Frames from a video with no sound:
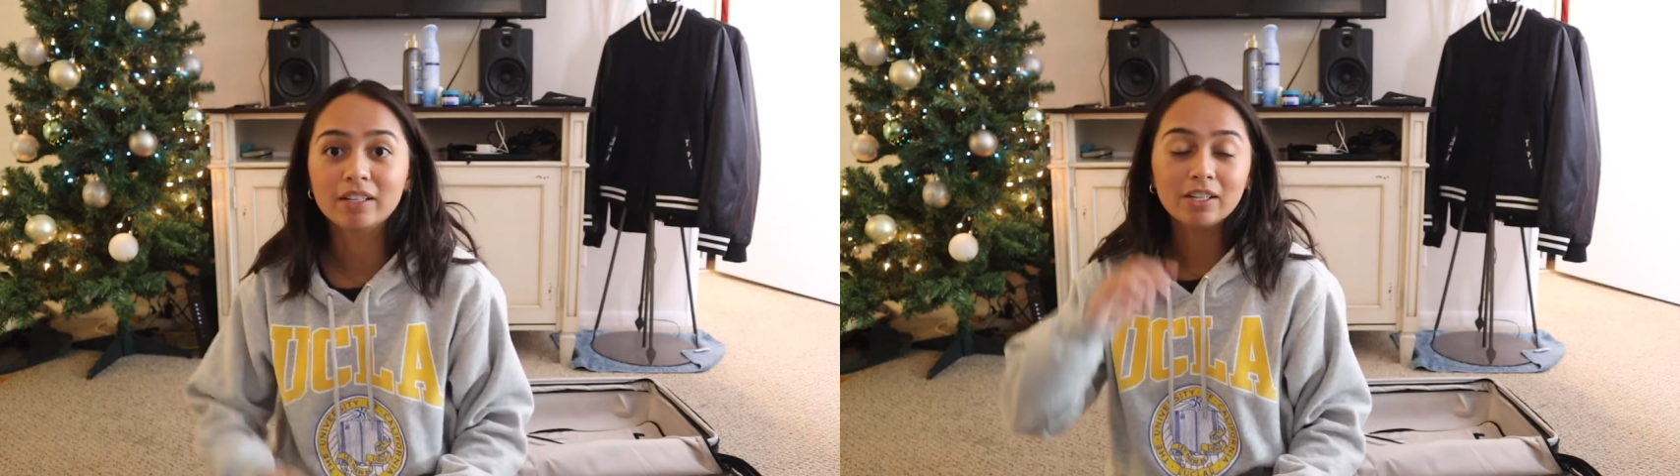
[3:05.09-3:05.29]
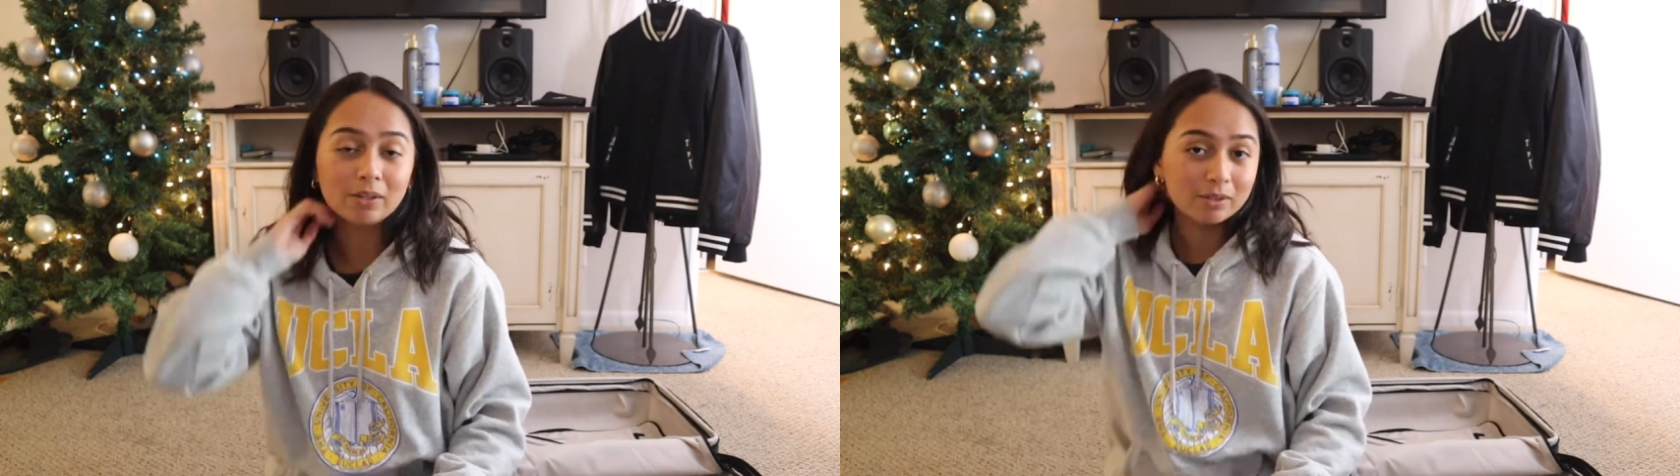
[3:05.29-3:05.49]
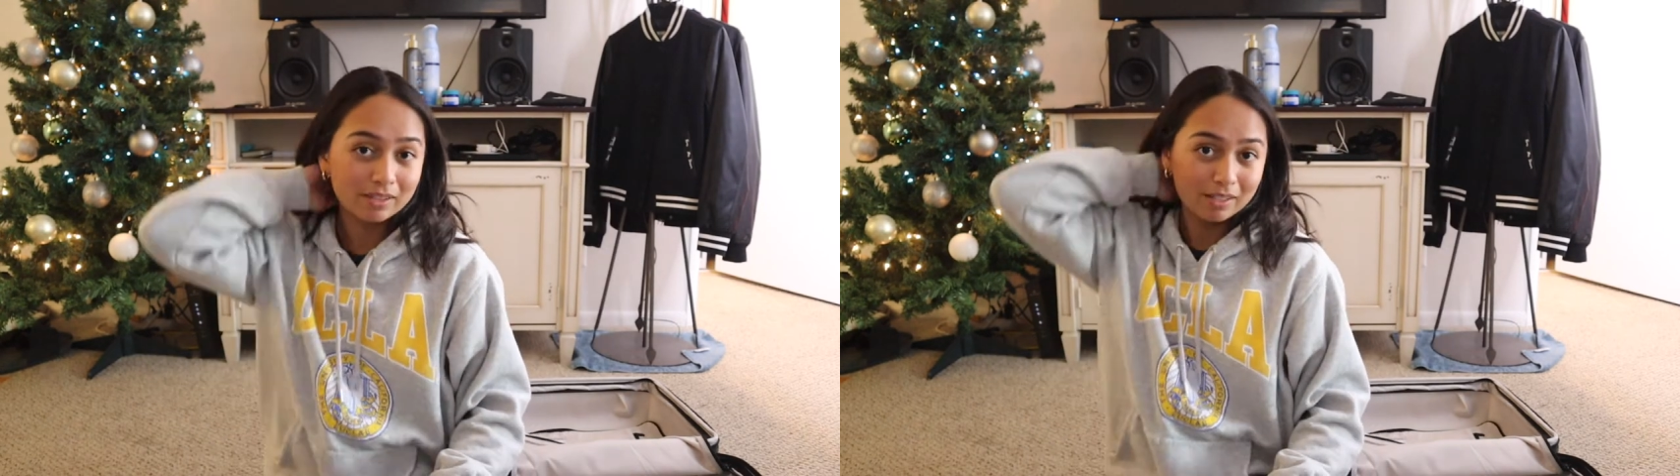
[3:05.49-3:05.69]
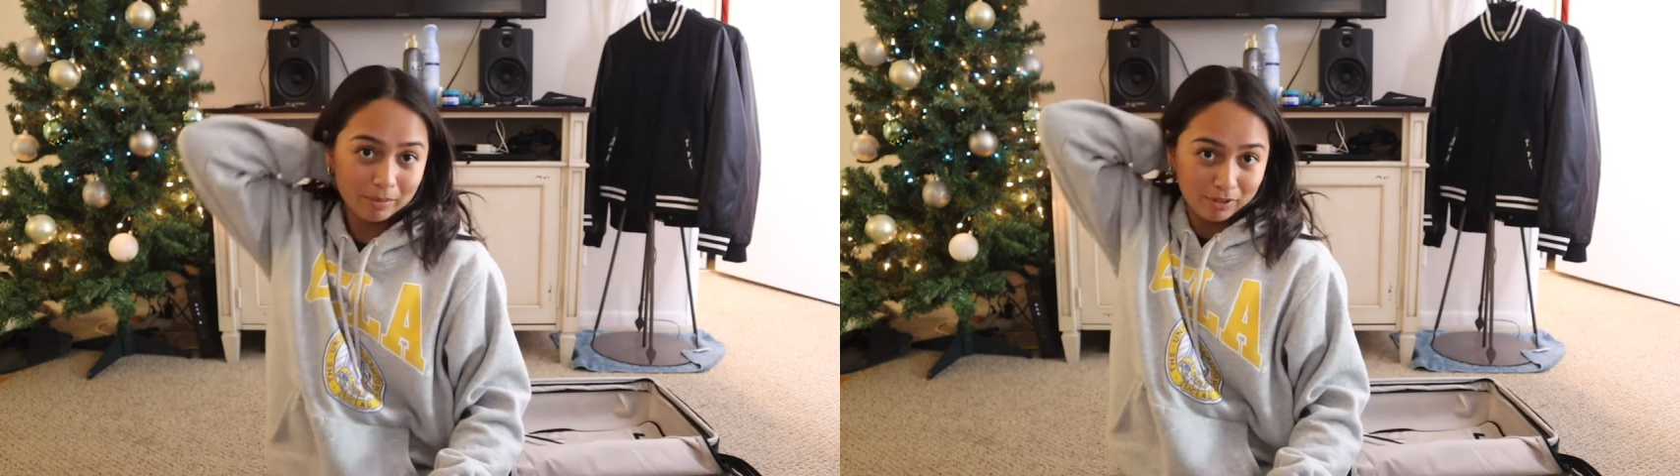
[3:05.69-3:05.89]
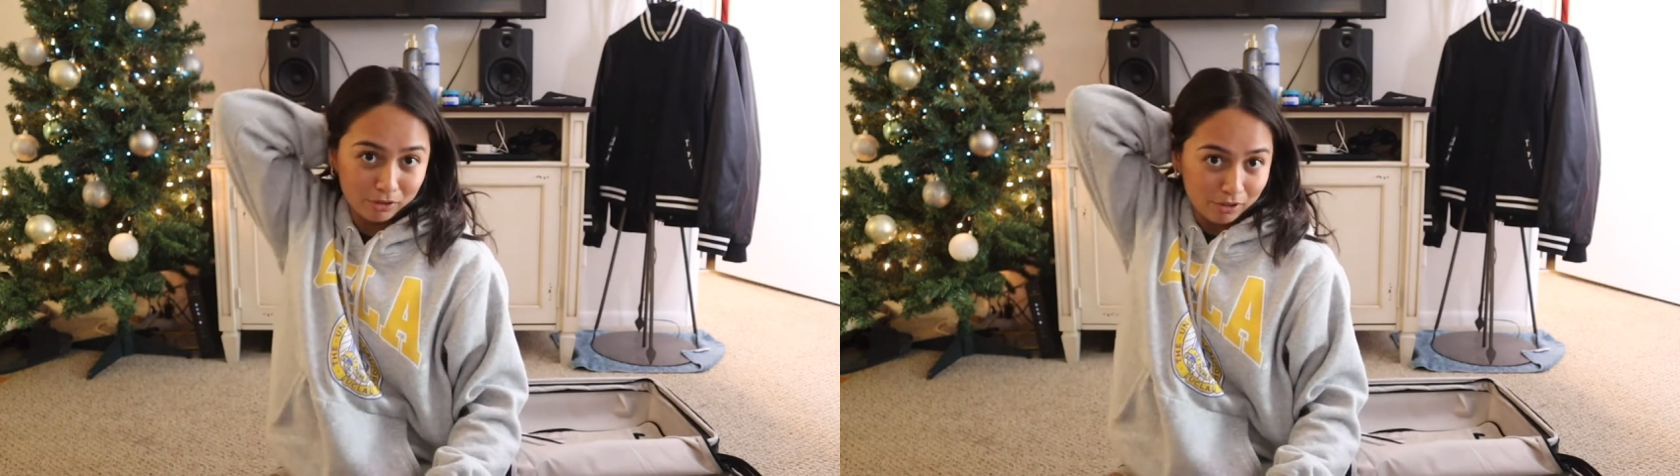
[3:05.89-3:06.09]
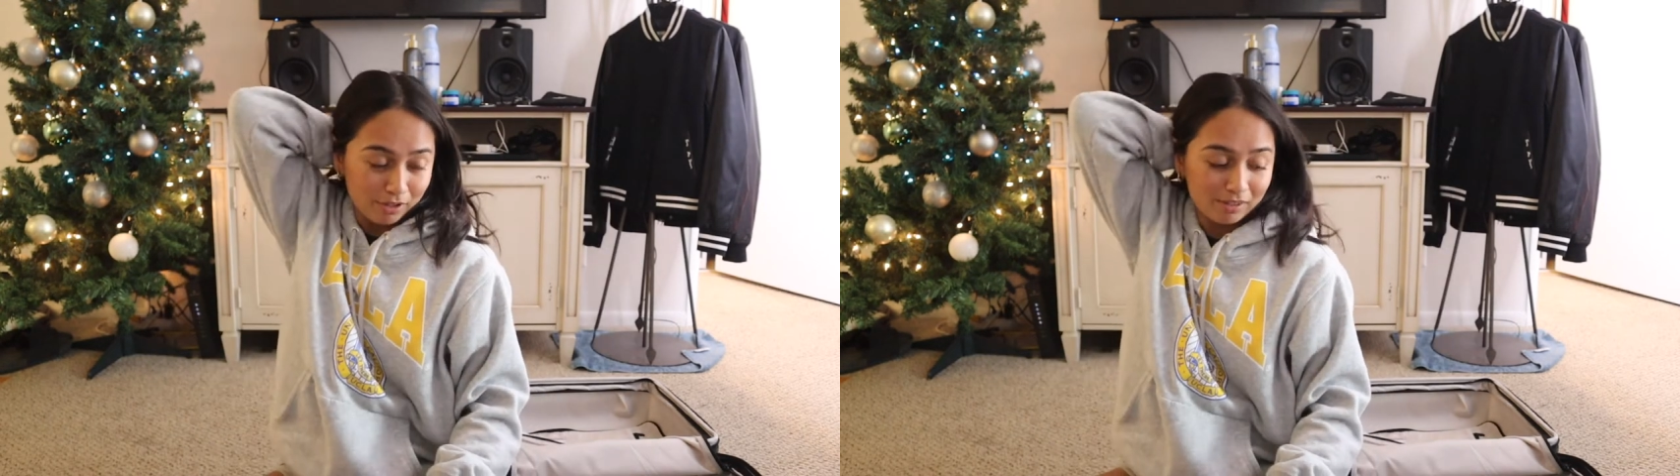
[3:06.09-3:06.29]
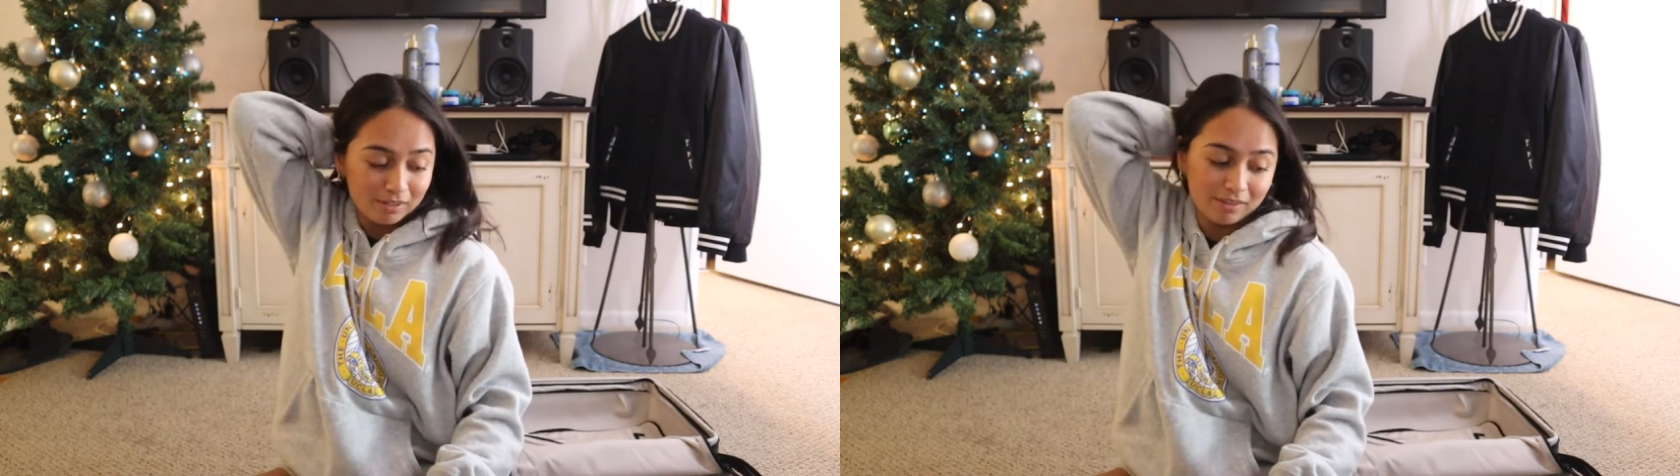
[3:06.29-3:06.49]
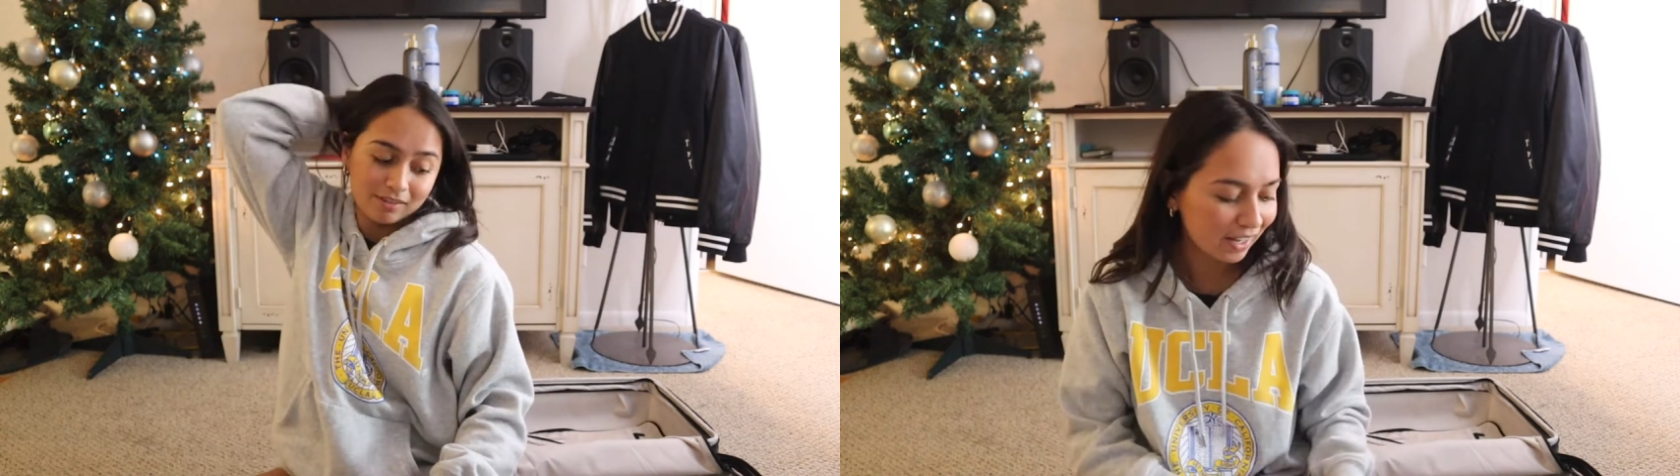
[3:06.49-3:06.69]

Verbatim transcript: cute sleeping shirts.